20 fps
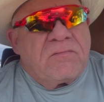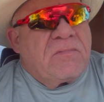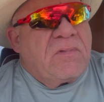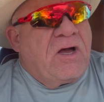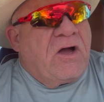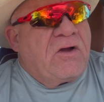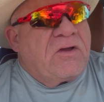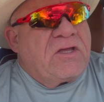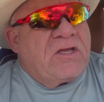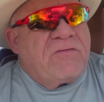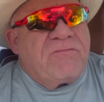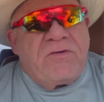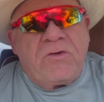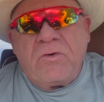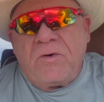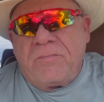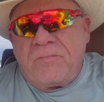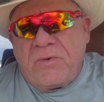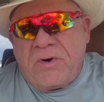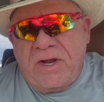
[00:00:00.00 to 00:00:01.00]
I'll give
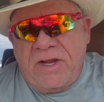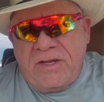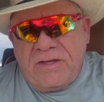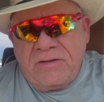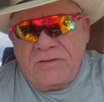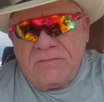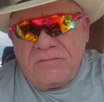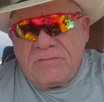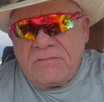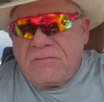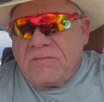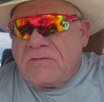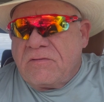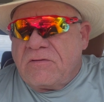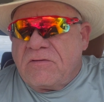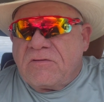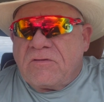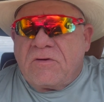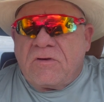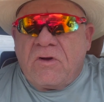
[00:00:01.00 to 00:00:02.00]
you a break.
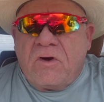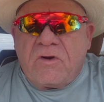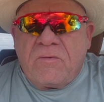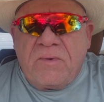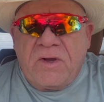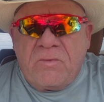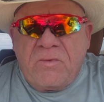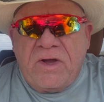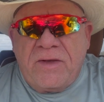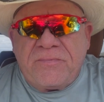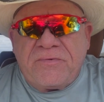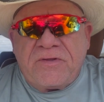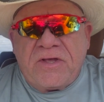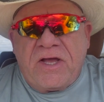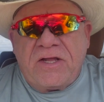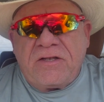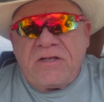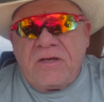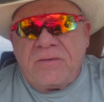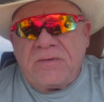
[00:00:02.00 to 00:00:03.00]
So go to my
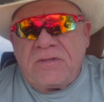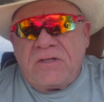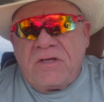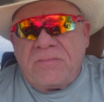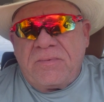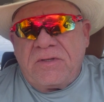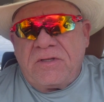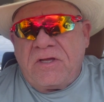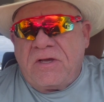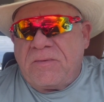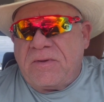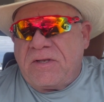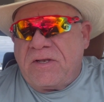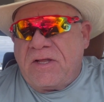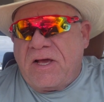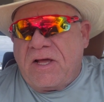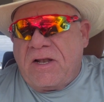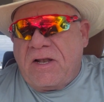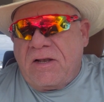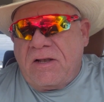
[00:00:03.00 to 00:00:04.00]
website
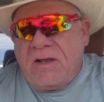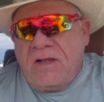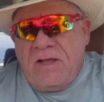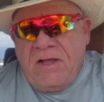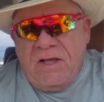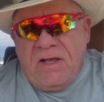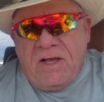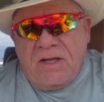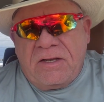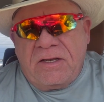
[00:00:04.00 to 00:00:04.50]
www.